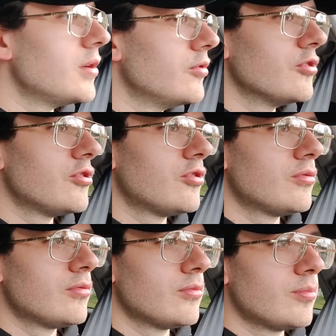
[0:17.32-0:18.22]
I'm just
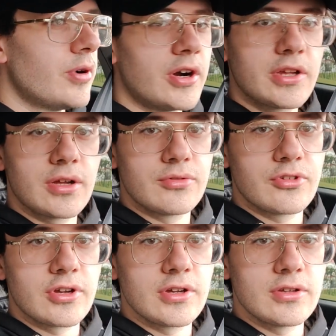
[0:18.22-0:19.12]
park
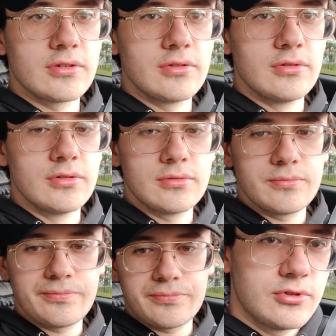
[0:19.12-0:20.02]
outside, you know?
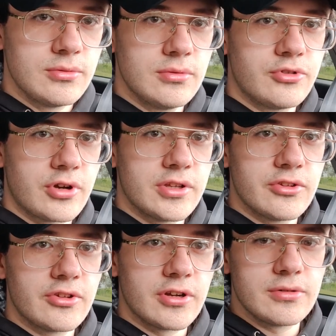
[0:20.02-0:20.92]
So we will try
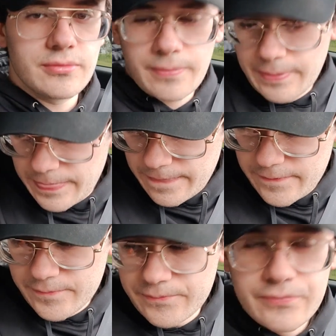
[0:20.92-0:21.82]
this out.
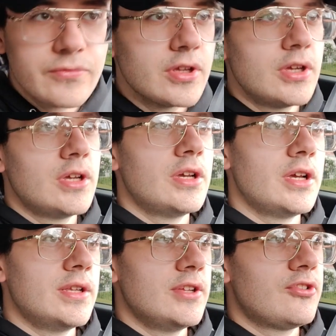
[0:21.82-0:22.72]

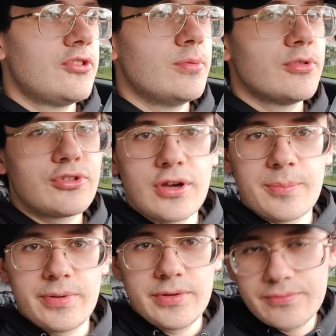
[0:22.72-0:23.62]
And let's see what's
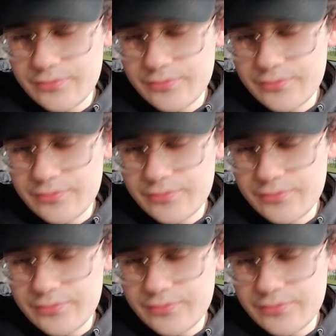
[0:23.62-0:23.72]
up.